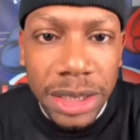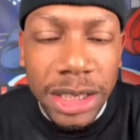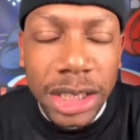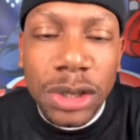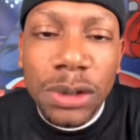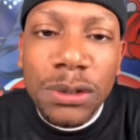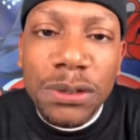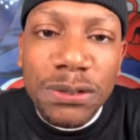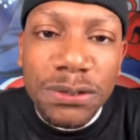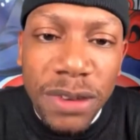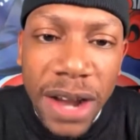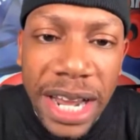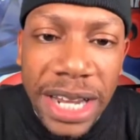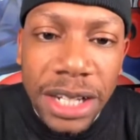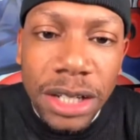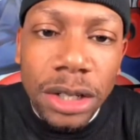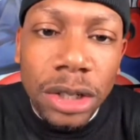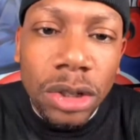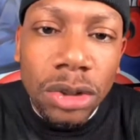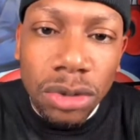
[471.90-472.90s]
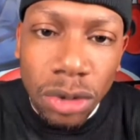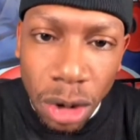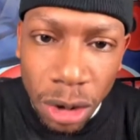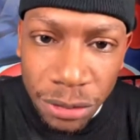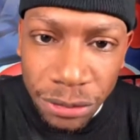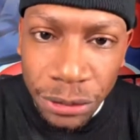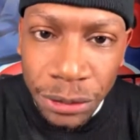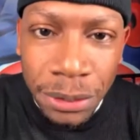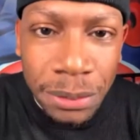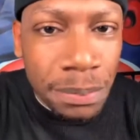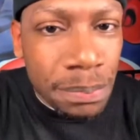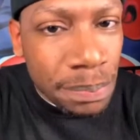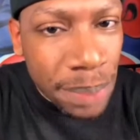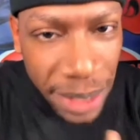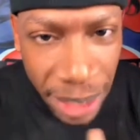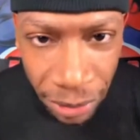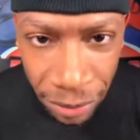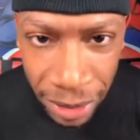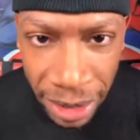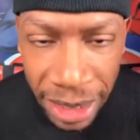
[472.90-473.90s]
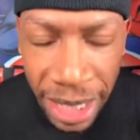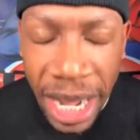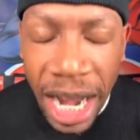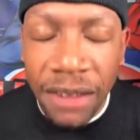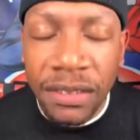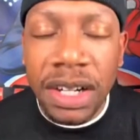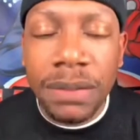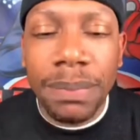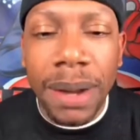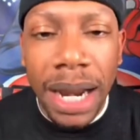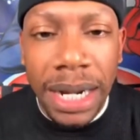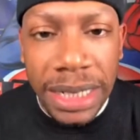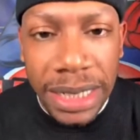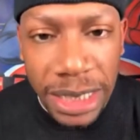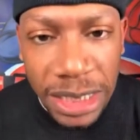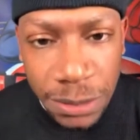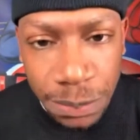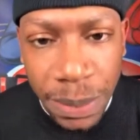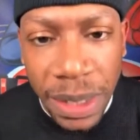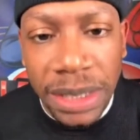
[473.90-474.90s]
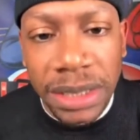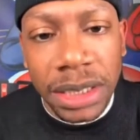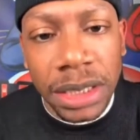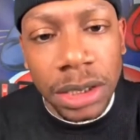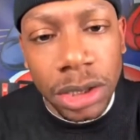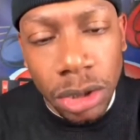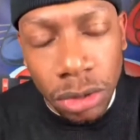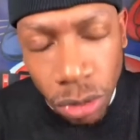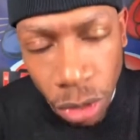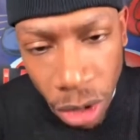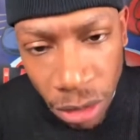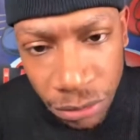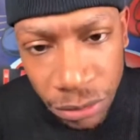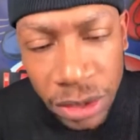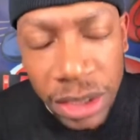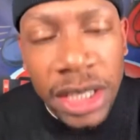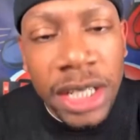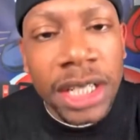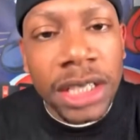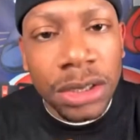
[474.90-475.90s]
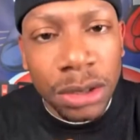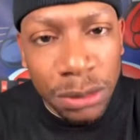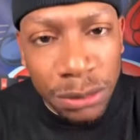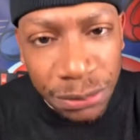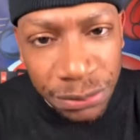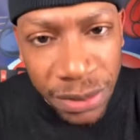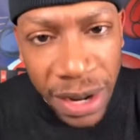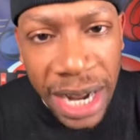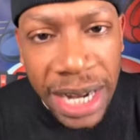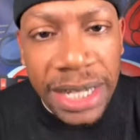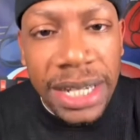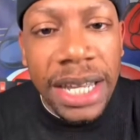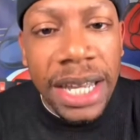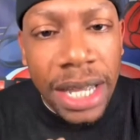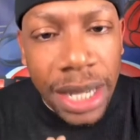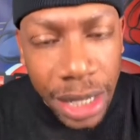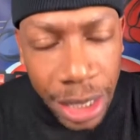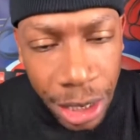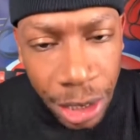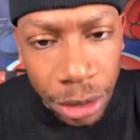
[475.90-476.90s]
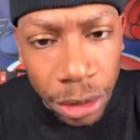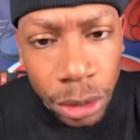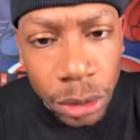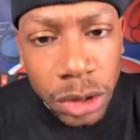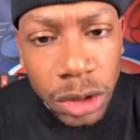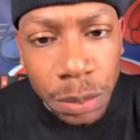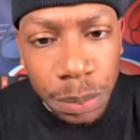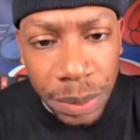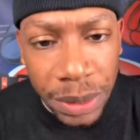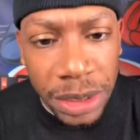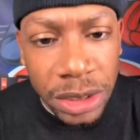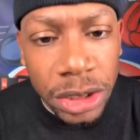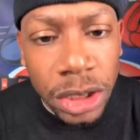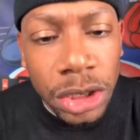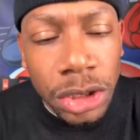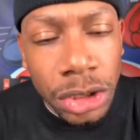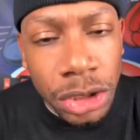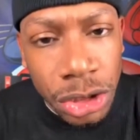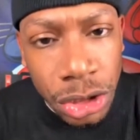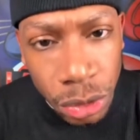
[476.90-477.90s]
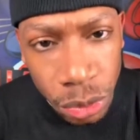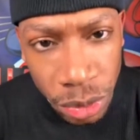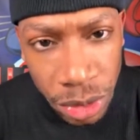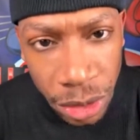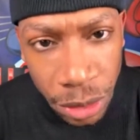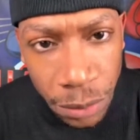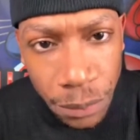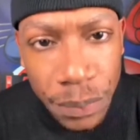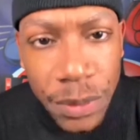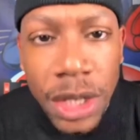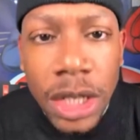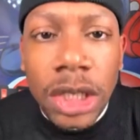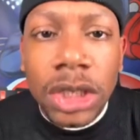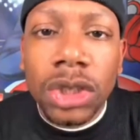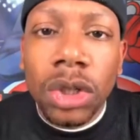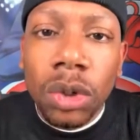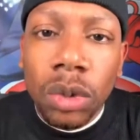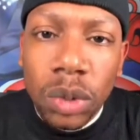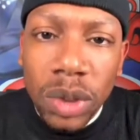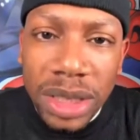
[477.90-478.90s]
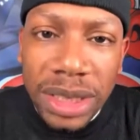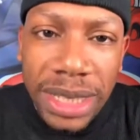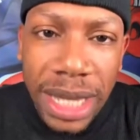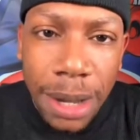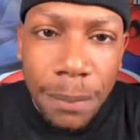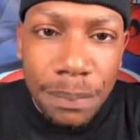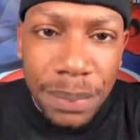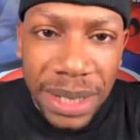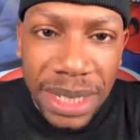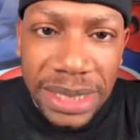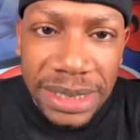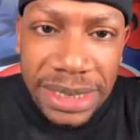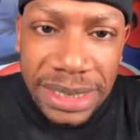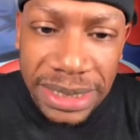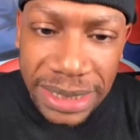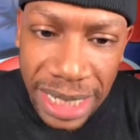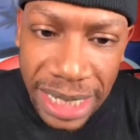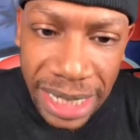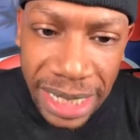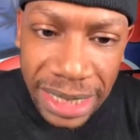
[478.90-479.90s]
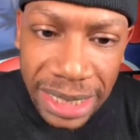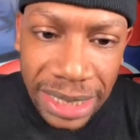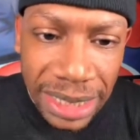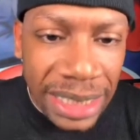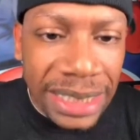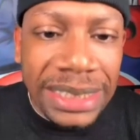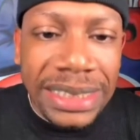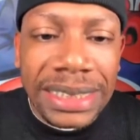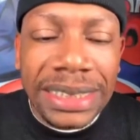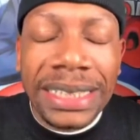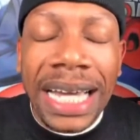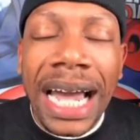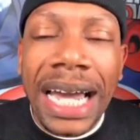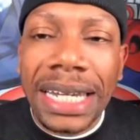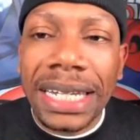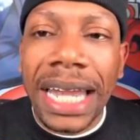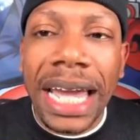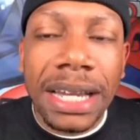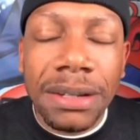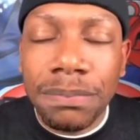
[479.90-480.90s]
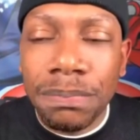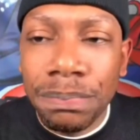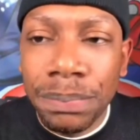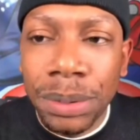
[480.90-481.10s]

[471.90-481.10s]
to fight Crawford, period. Everybody expected Crawford to fight Errol Spence Jr. So, with that being said, it's not like